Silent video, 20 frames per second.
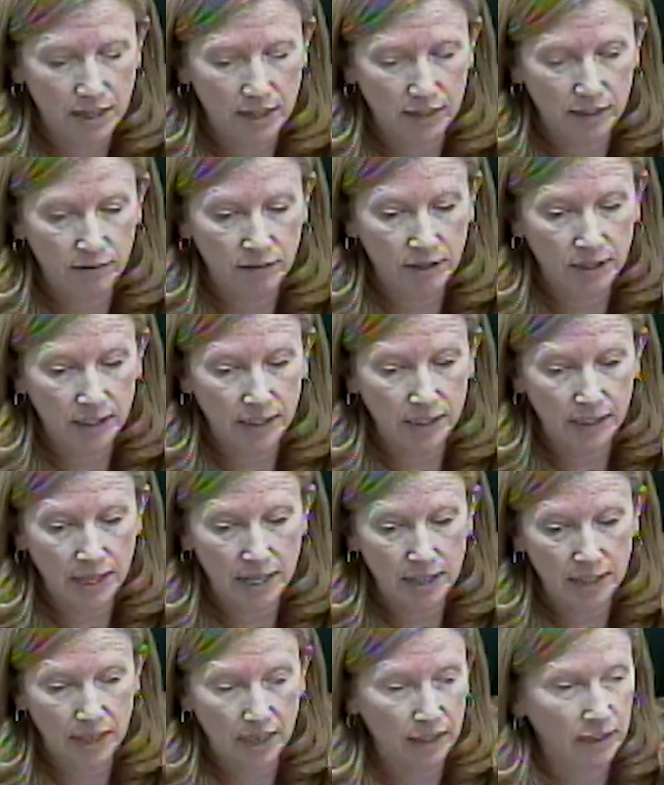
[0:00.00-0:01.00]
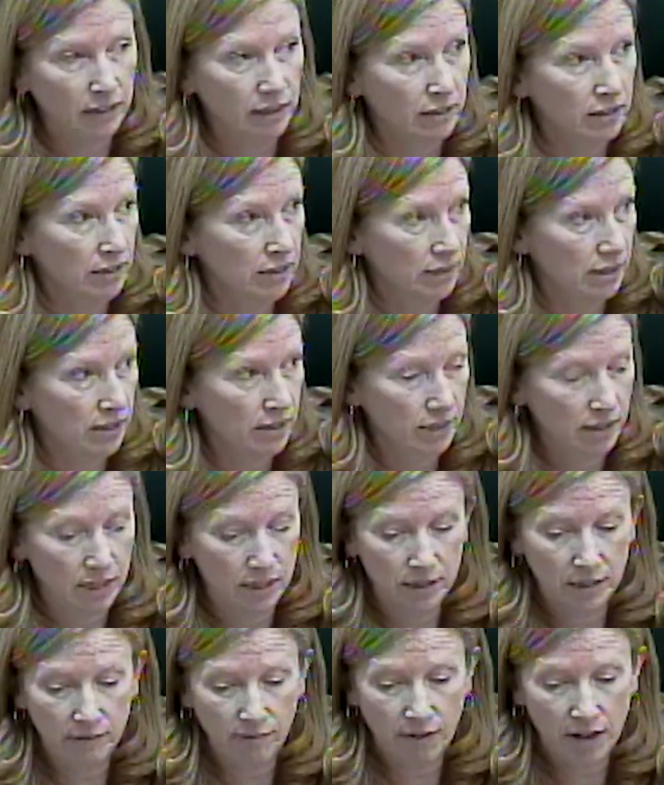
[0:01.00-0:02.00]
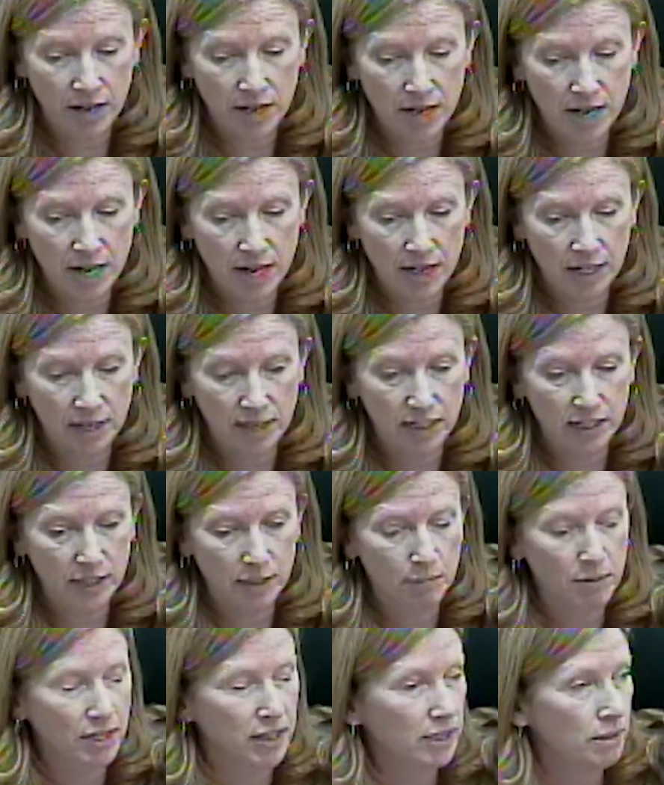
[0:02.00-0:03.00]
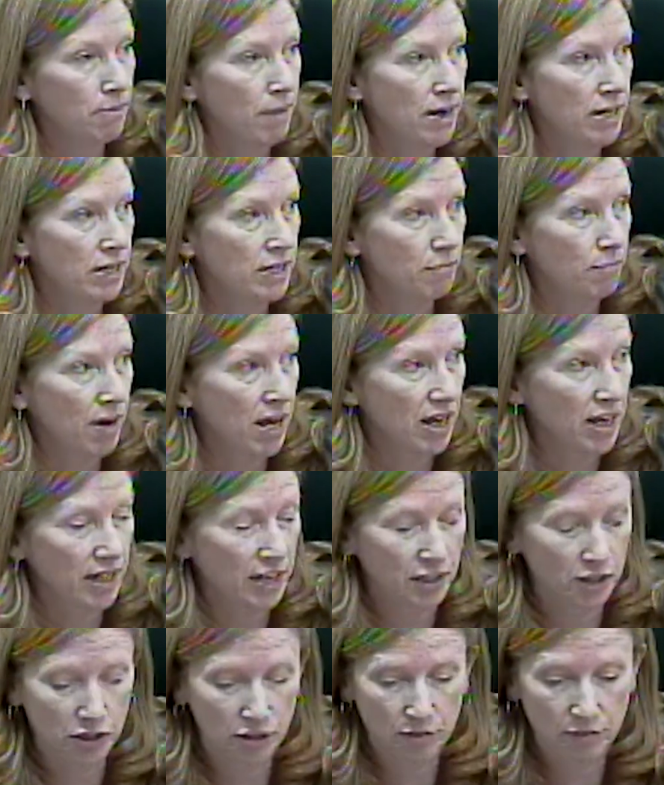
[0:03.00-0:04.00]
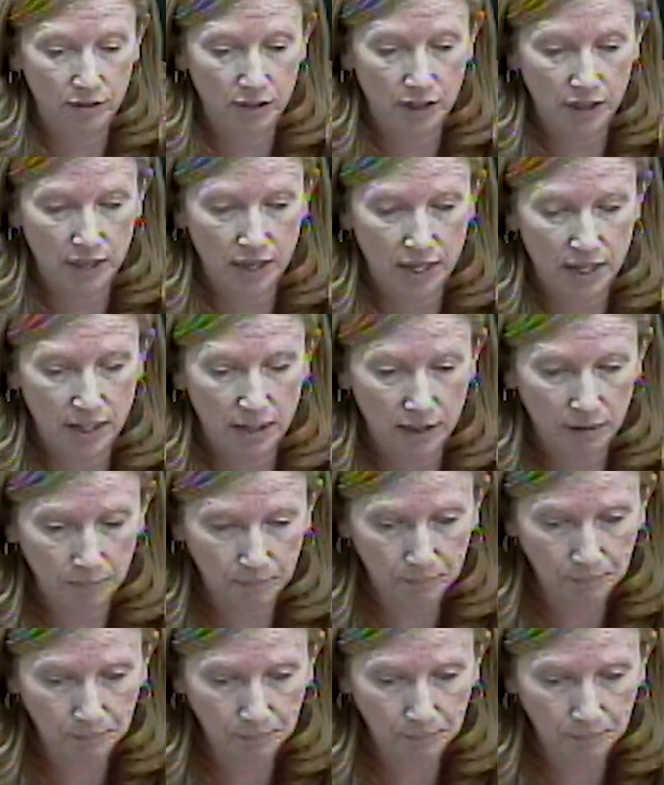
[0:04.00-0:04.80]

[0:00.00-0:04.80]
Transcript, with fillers: as the real estate technical assistance funding needs to be expended by June 30th.